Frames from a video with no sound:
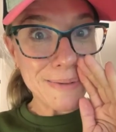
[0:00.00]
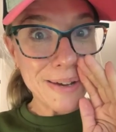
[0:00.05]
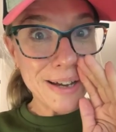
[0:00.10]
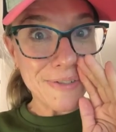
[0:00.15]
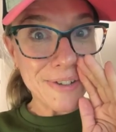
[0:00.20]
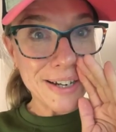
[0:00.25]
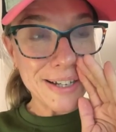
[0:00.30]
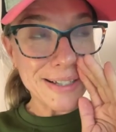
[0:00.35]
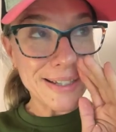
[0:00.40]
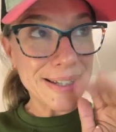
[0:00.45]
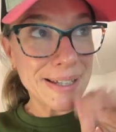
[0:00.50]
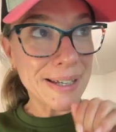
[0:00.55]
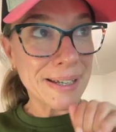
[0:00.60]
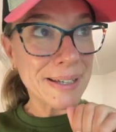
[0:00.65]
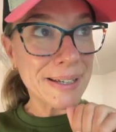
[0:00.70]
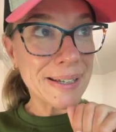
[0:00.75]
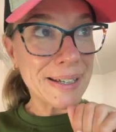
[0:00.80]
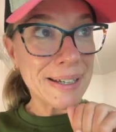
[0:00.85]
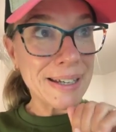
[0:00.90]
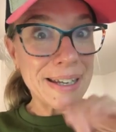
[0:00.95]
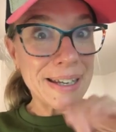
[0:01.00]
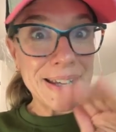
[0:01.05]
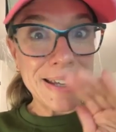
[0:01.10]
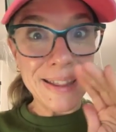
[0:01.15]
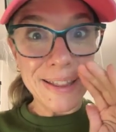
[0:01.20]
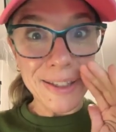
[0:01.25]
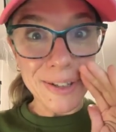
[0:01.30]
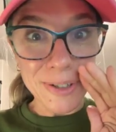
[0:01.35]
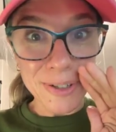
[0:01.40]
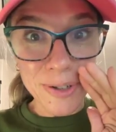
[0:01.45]
the way, friends,
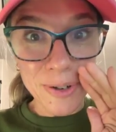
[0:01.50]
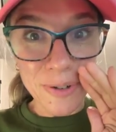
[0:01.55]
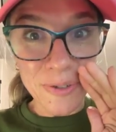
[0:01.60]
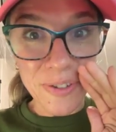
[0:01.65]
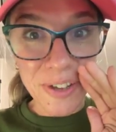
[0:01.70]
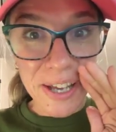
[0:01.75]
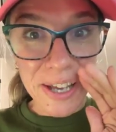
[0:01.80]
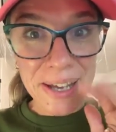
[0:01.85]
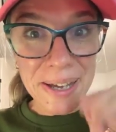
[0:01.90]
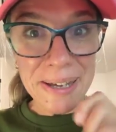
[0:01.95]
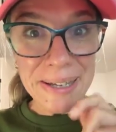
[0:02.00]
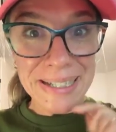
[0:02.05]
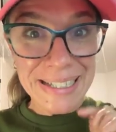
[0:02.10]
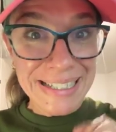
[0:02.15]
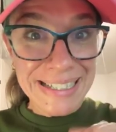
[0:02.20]
there's no fee.